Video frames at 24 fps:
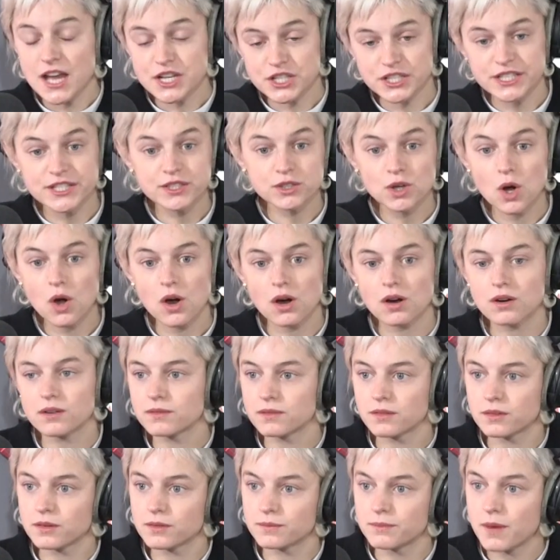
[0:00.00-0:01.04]
Actually, not
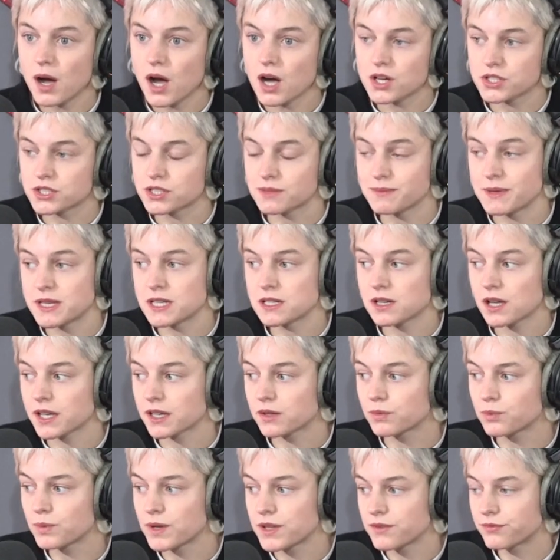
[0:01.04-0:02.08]
much. I mean,
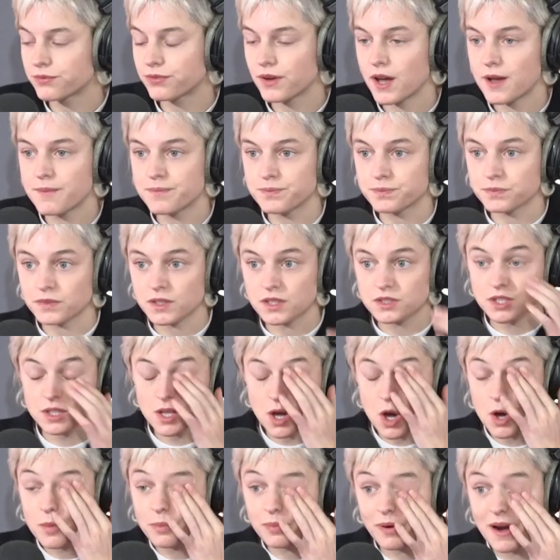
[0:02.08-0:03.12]
like, so
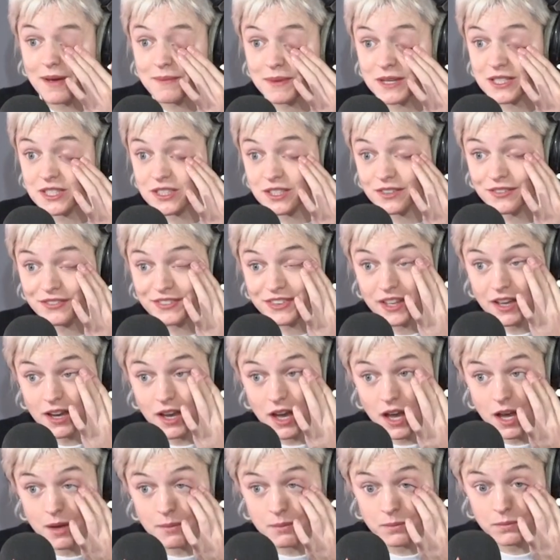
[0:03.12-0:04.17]
the whole premise of
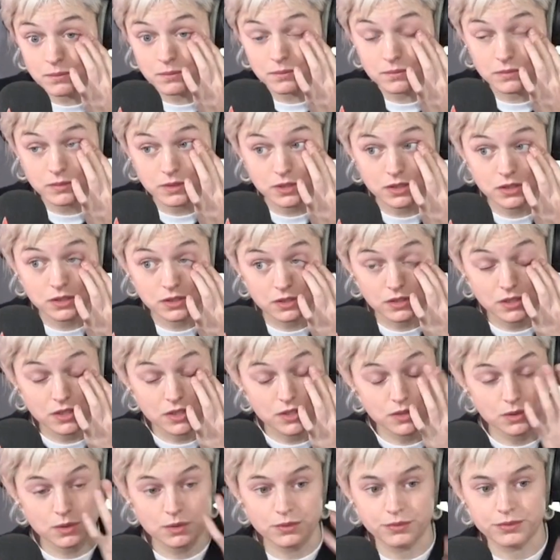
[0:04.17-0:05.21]
the
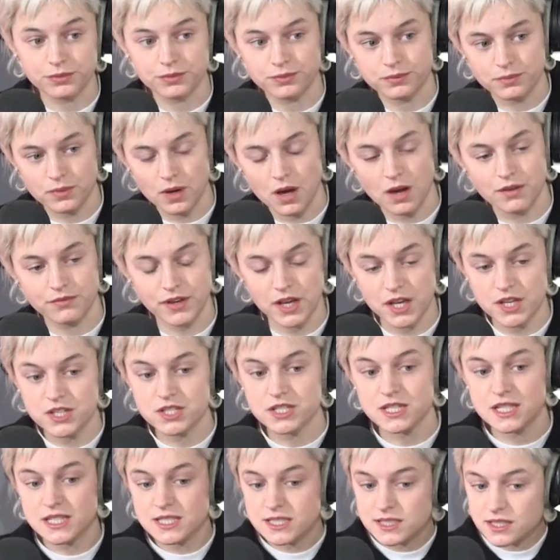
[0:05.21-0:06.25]
sort of our
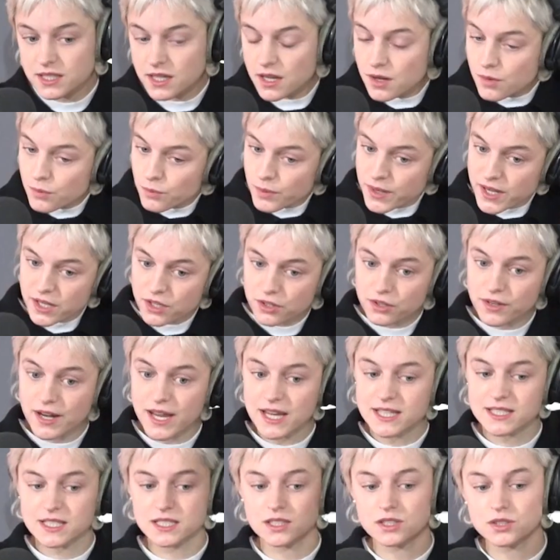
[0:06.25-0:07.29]
version is that we're
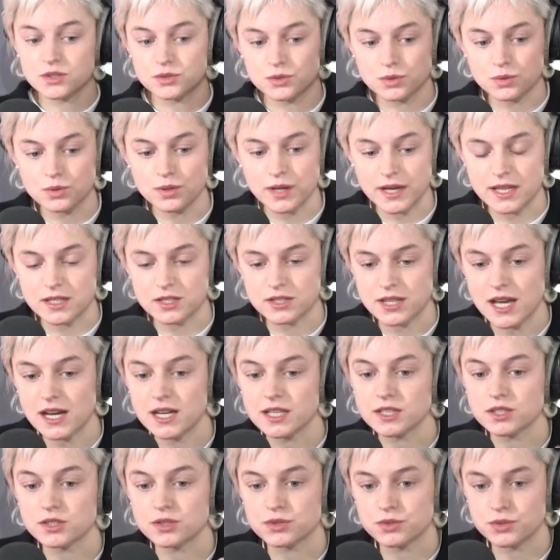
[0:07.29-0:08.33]
creating the story and
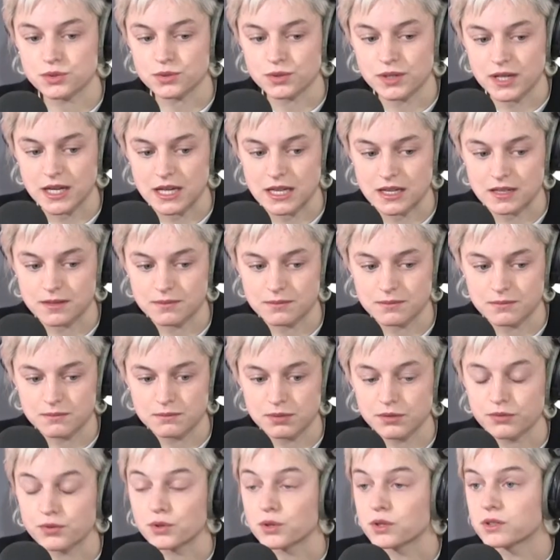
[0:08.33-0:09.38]
telling the story
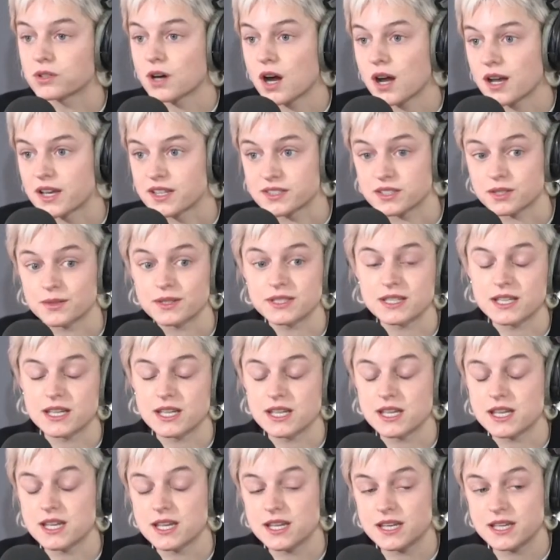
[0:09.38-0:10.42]
before your eyes. So
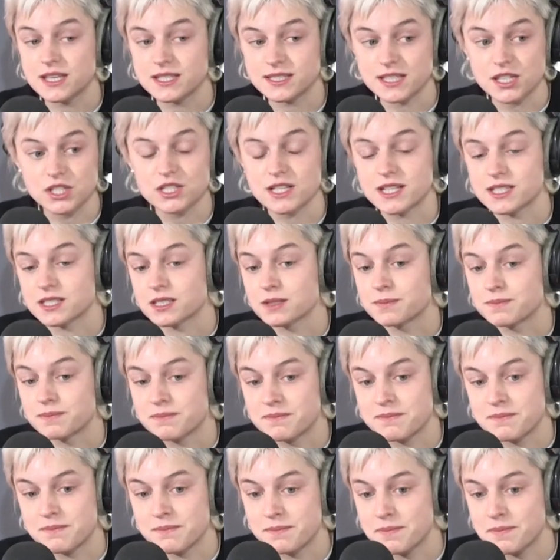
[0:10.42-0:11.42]
it essentially it's a